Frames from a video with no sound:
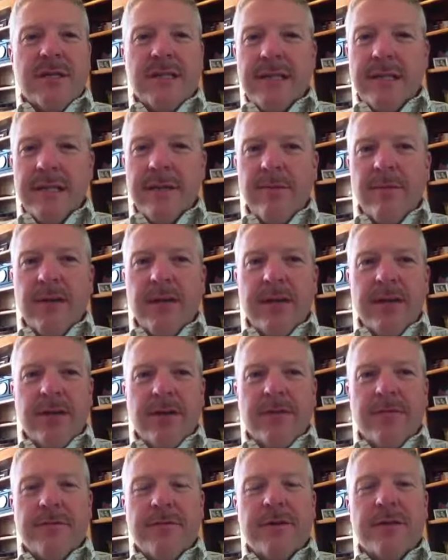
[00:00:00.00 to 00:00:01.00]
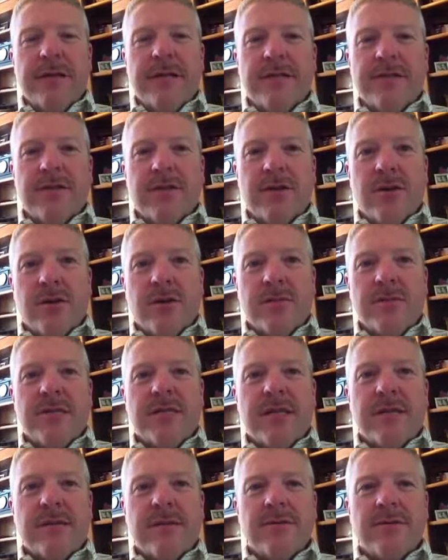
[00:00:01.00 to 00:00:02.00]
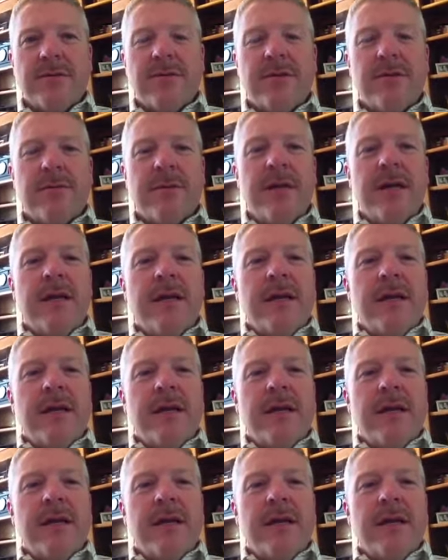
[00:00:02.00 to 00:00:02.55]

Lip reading: Team Leader for Desert Home Sales Group.